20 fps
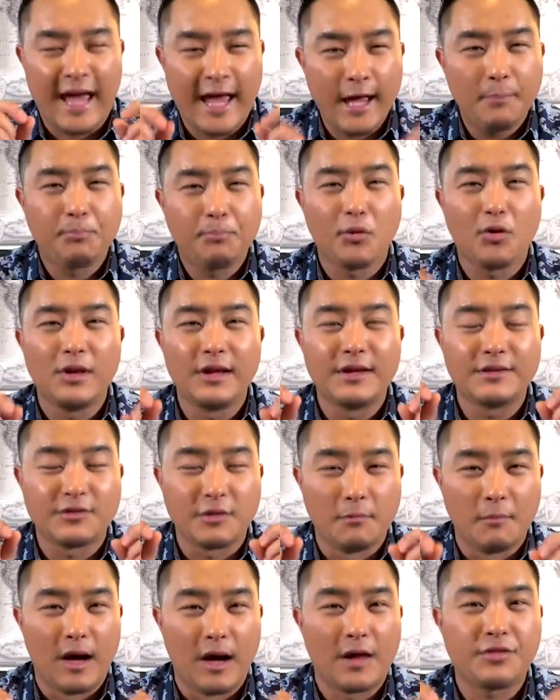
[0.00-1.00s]
April is
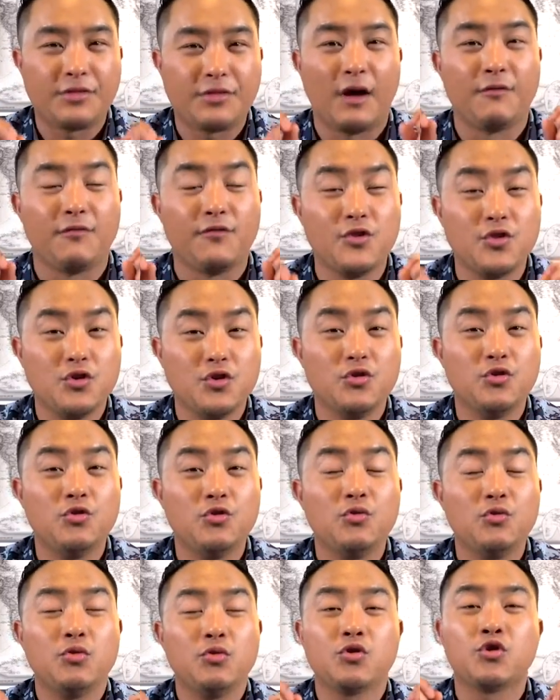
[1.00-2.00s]
a month of
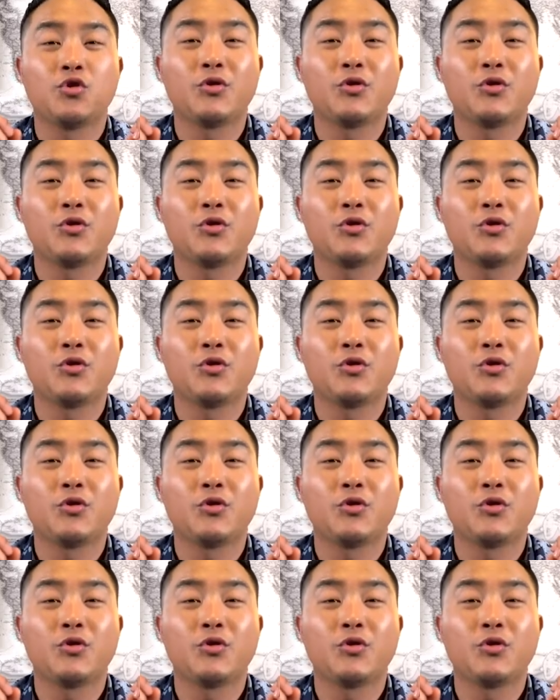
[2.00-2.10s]
new